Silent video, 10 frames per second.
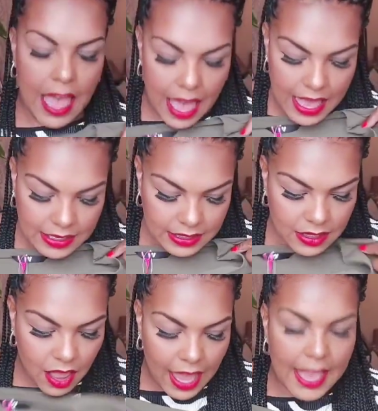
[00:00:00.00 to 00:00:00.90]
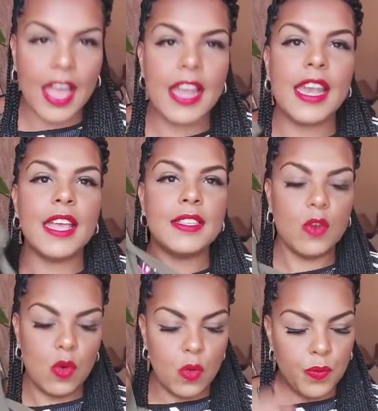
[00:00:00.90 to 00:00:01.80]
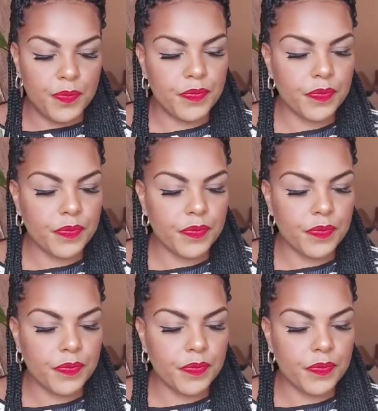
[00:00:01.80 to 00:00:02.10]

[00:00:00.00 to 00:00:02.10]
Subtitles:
it has like a little